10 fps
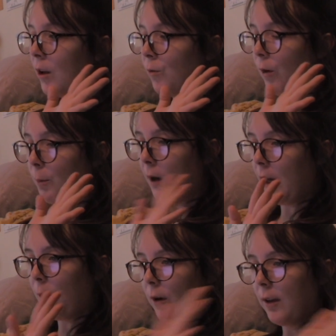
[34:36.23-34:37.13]
from
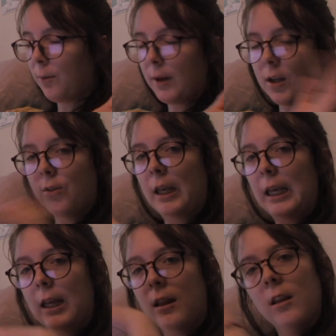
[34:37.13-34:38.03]
Iowa has been
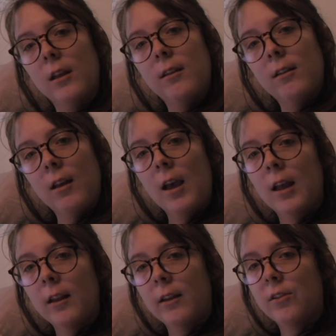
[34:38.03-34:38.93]
using this
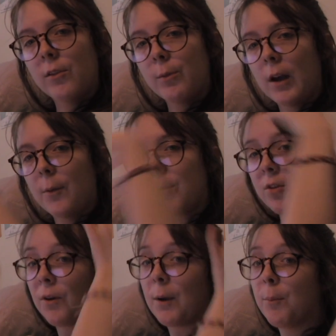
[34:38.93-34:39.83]
list of prompts
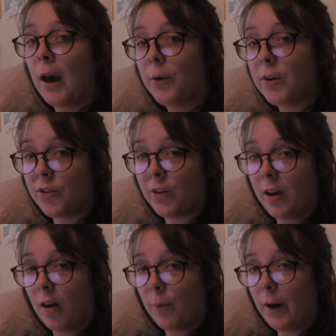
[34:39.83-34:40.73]
to write poetry
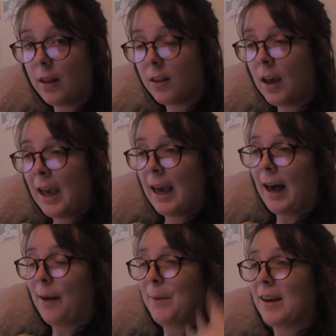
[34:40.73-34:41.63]
all month uh,
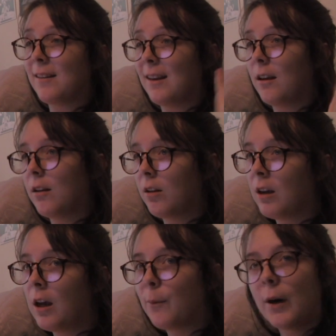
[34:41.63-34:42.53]
because it is
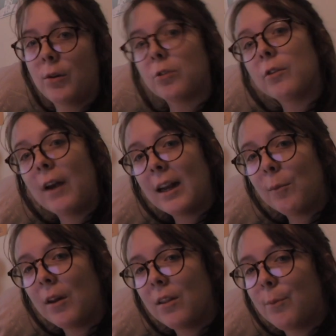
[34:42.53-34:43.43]
poetry writing
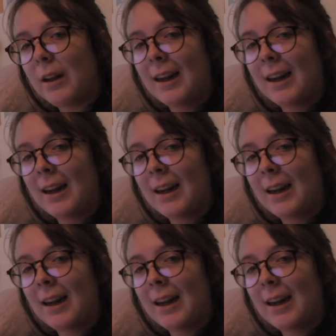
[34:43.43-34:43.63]
month, but